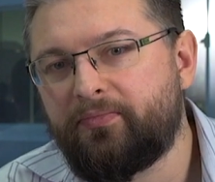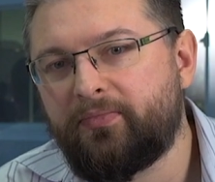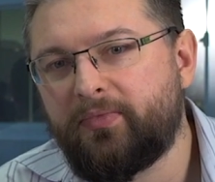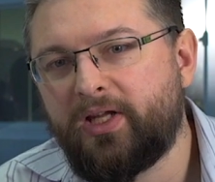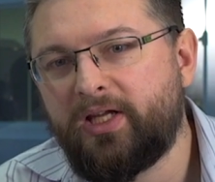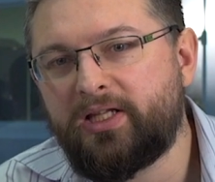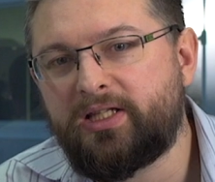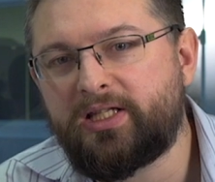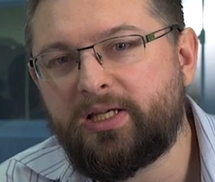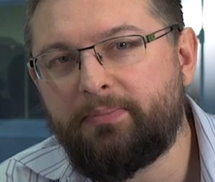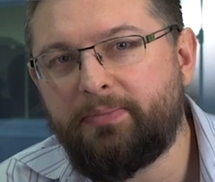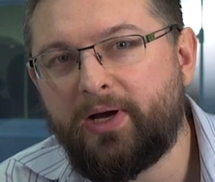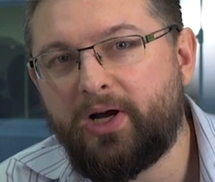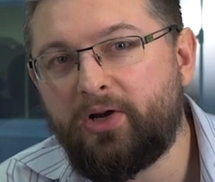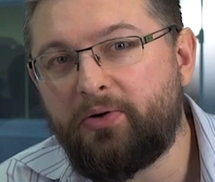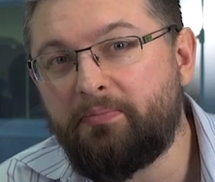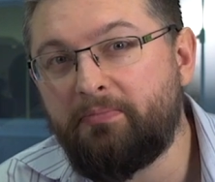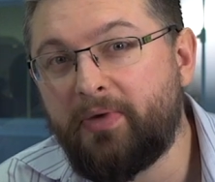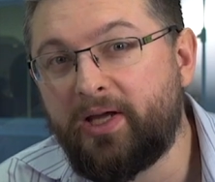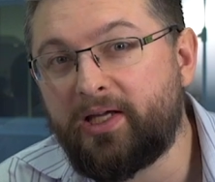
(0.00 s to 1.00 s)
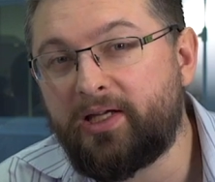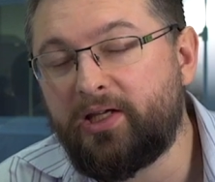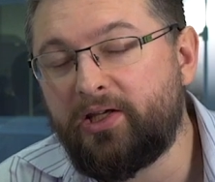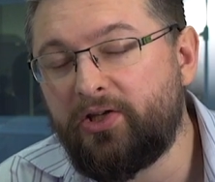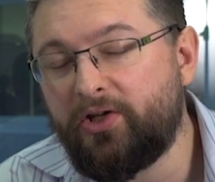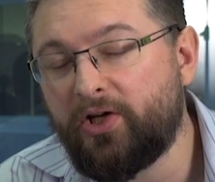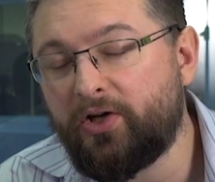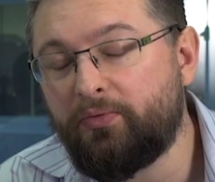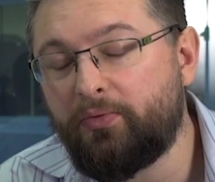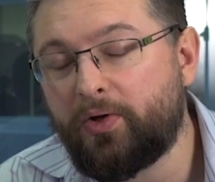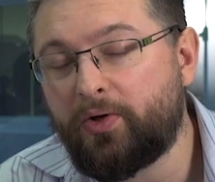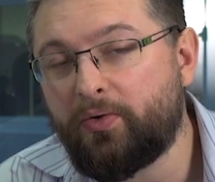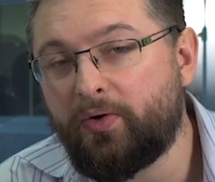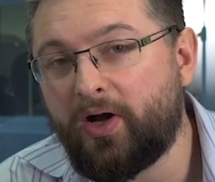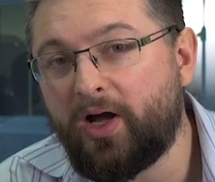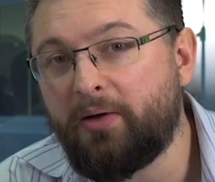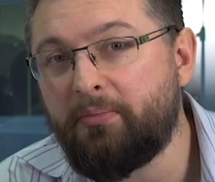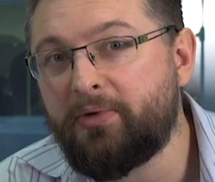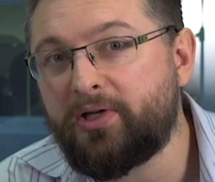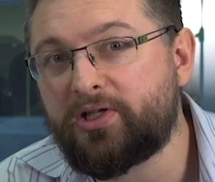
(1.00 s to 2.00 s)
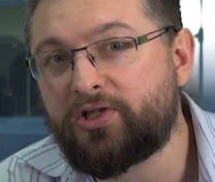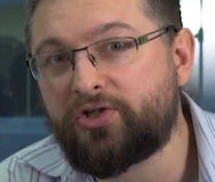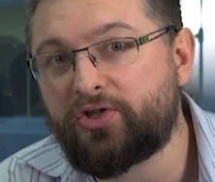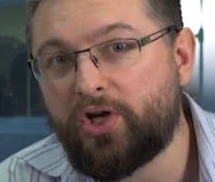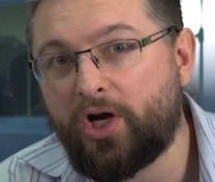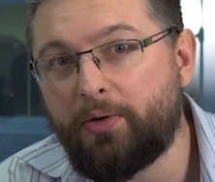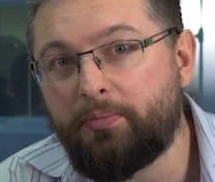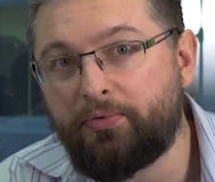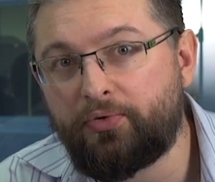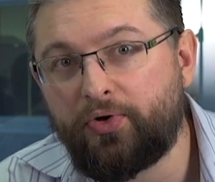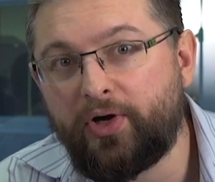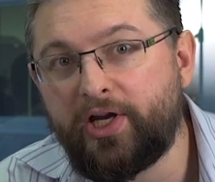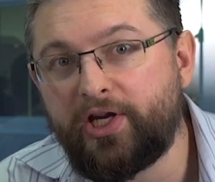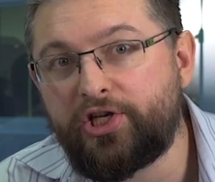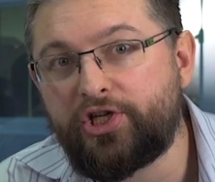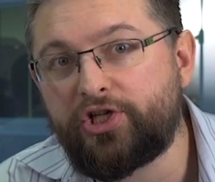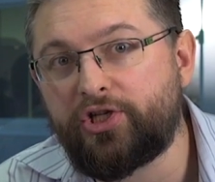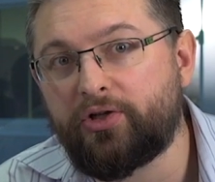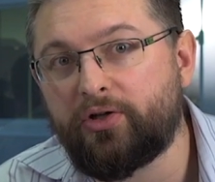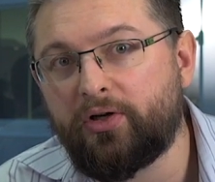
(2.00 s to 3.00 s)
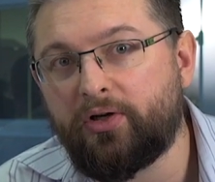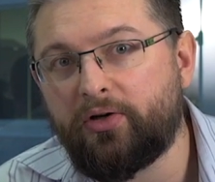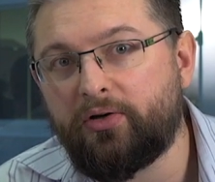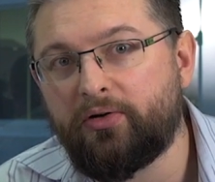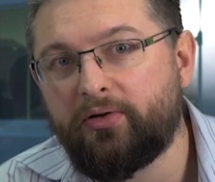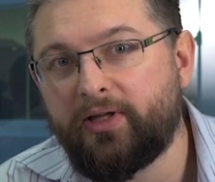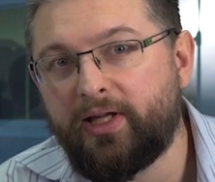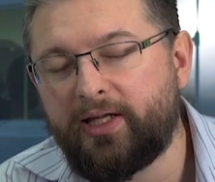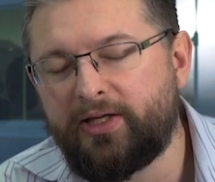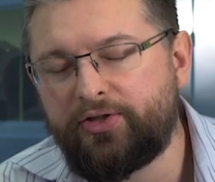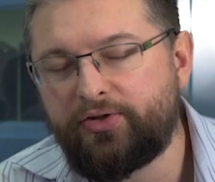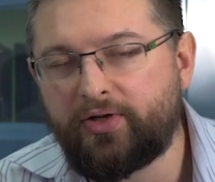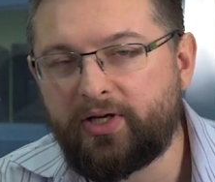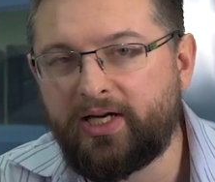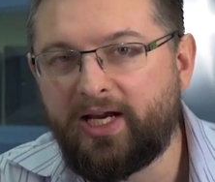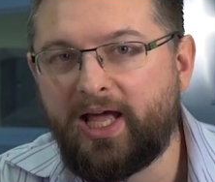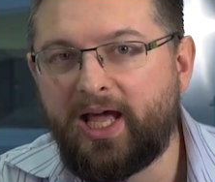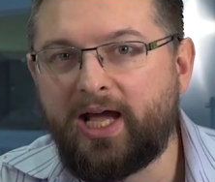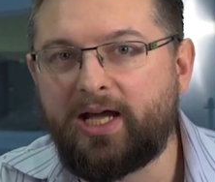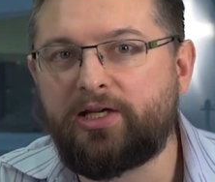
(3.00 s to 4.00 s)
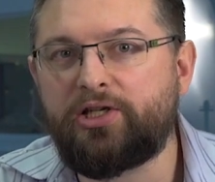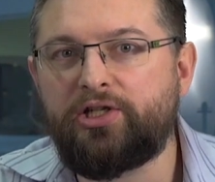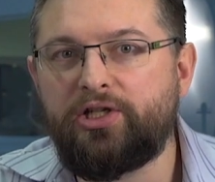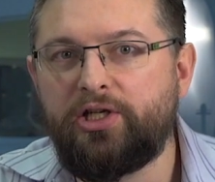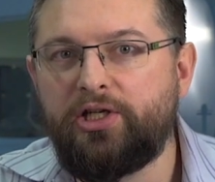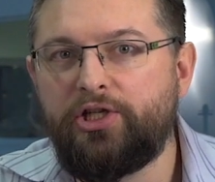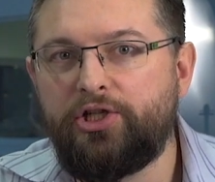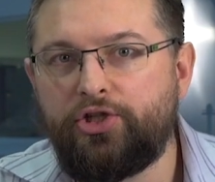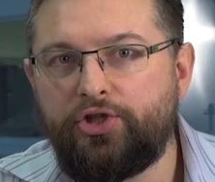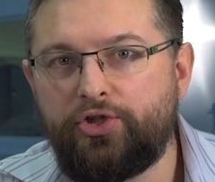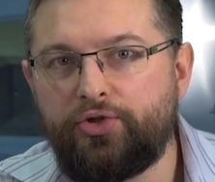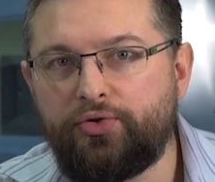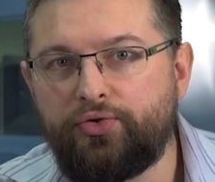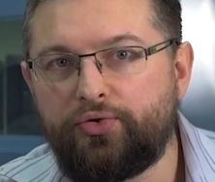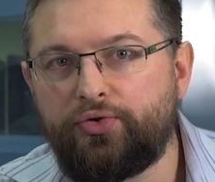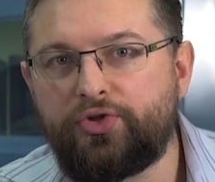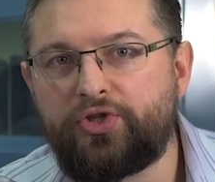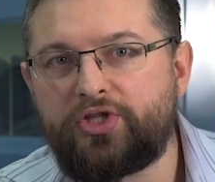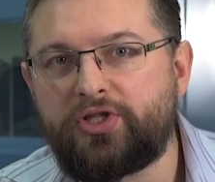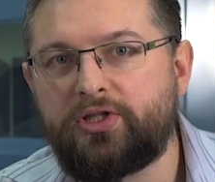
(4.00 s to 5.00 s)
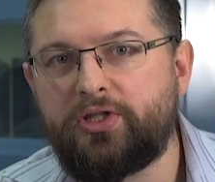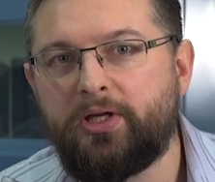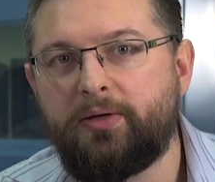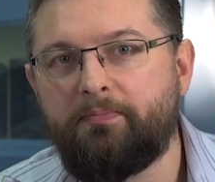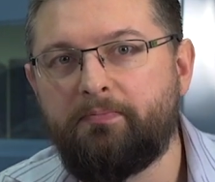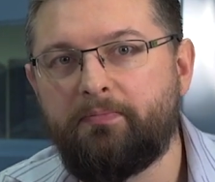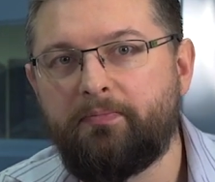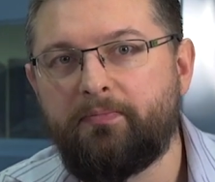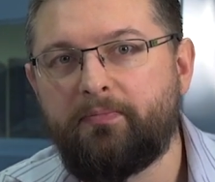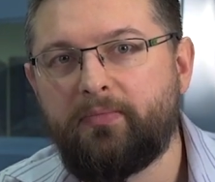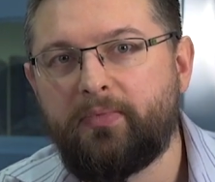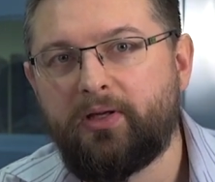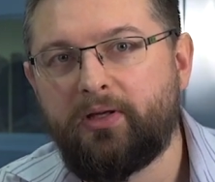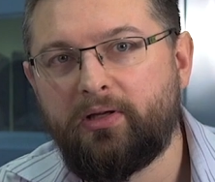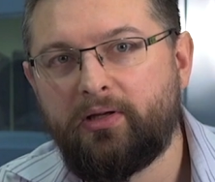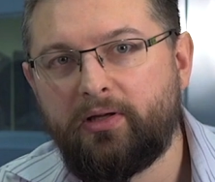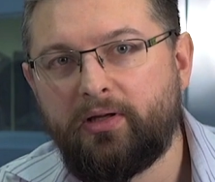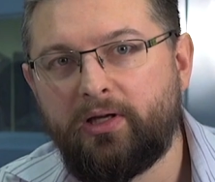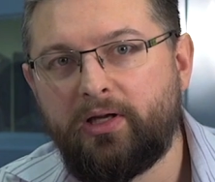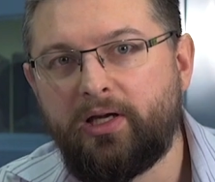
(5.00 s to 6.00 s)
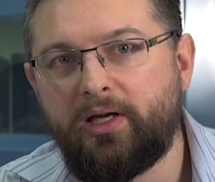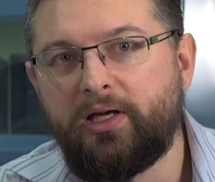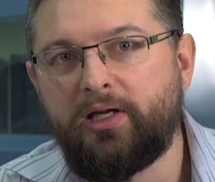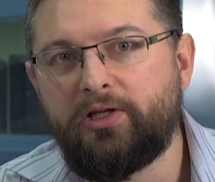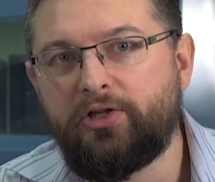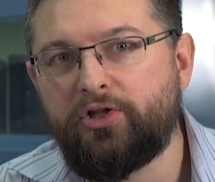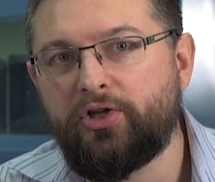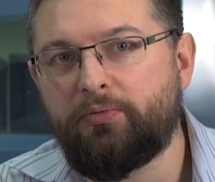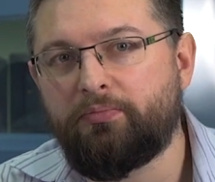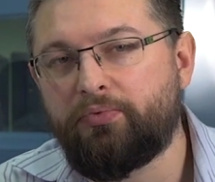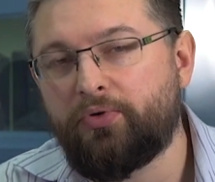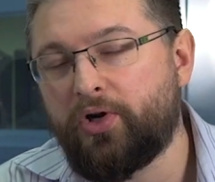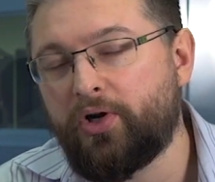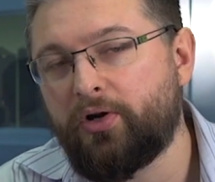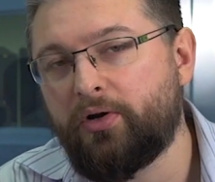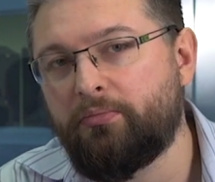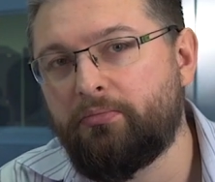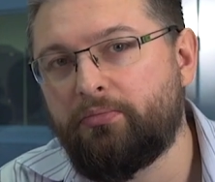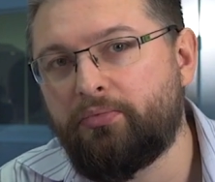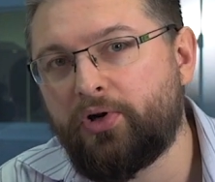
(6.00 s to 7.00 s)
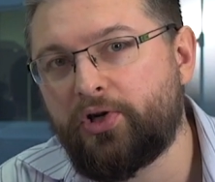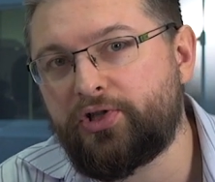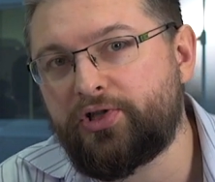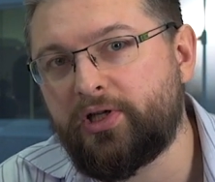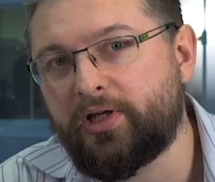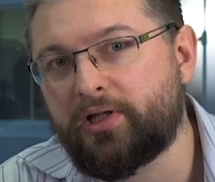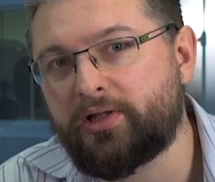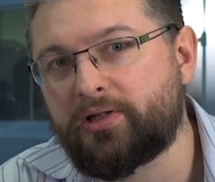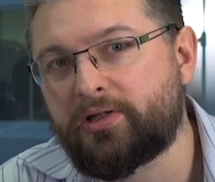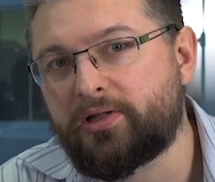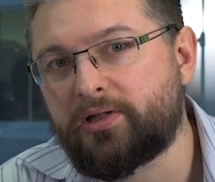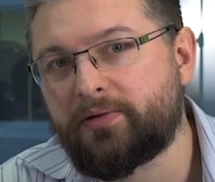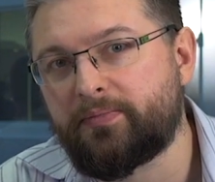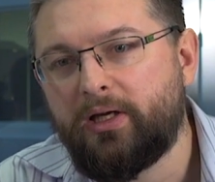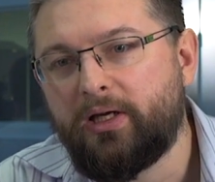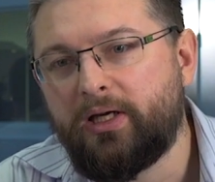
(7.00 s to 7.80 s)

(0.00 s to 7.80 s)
It's about making your requirements operational, that you can actually use them in your project.